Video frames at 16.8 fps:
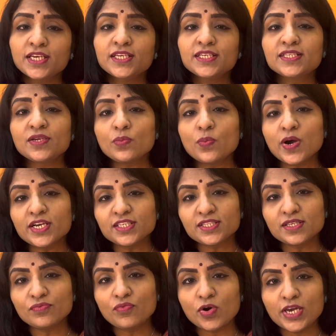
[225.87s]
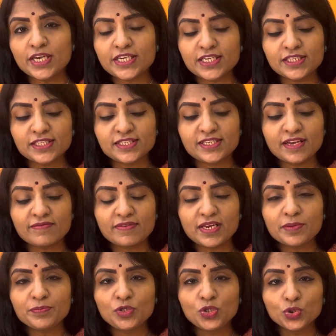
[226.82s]
See, once the follicles
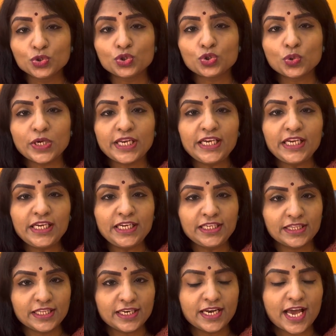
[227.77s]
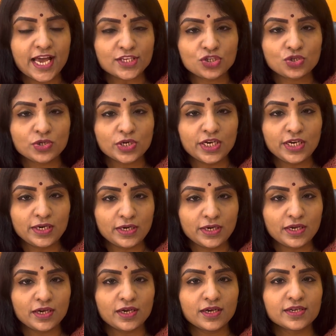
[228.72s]
develop, usually in the natural
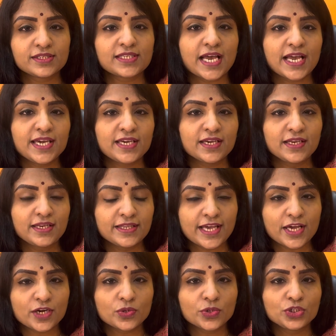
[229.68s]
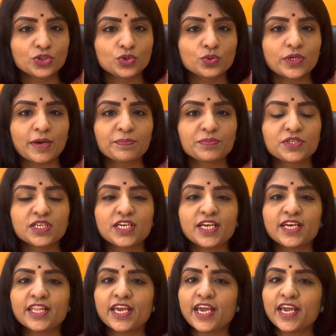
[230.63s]
cycle, they are going to rupture
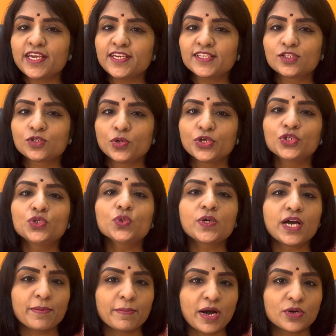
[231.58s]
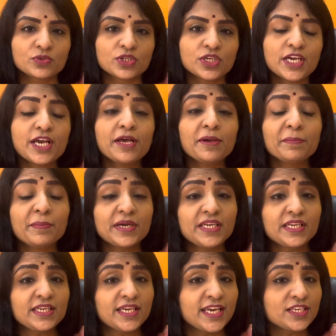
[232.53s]
and the egg is going to come out. But
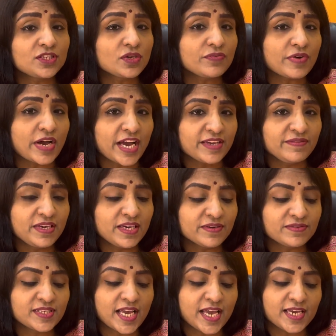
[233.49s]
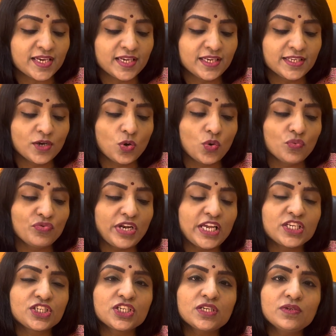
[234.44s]
in case of IVF cycle, the
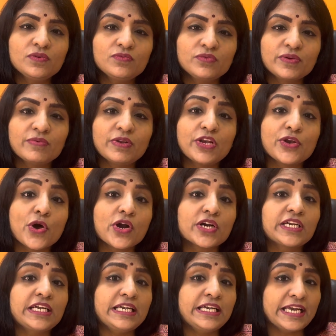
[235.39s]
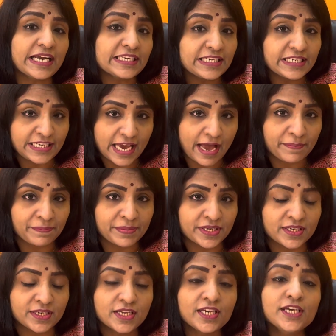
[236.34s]
ovulation, we will not let it
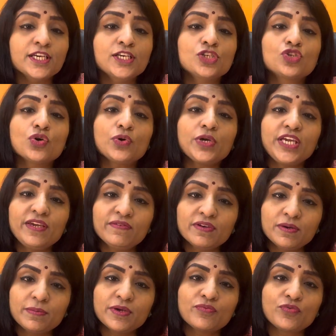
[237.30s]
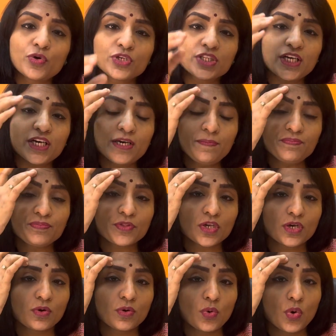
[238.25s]
happen. So even before the
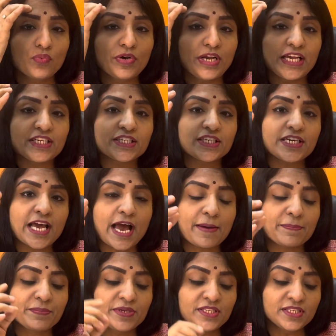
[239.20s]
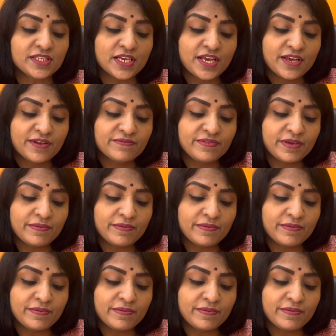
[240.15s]
ovulation happens, we